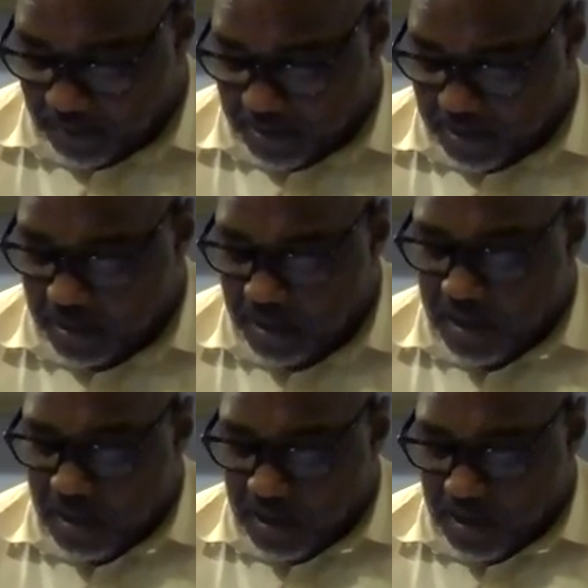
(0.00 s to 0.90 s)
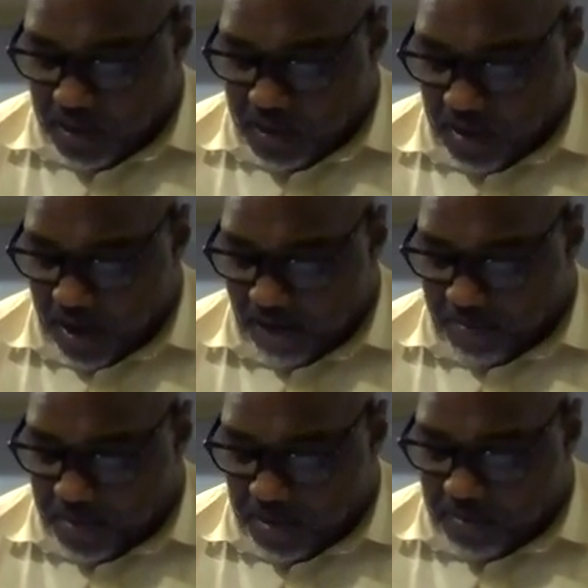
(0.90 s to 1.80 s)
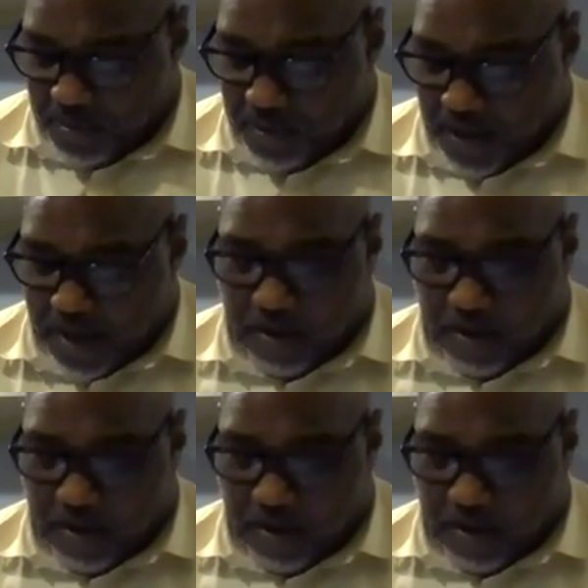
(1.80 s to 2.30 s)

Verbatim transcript: I mean, you have people that